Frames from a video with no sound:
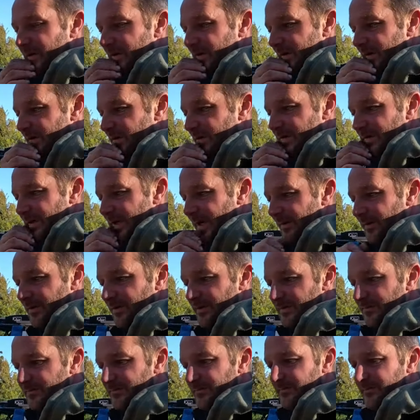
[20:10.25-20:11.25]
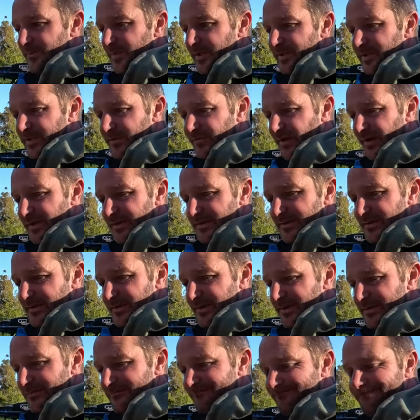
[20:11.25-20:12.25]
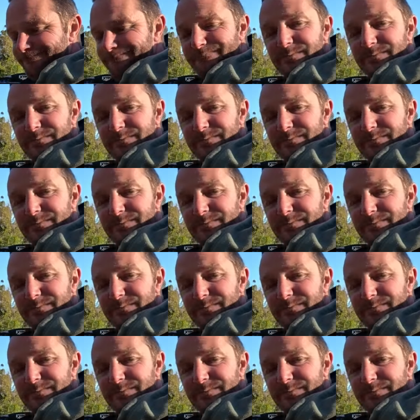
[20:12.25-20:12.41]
I'm going to do a couple of beach runs, and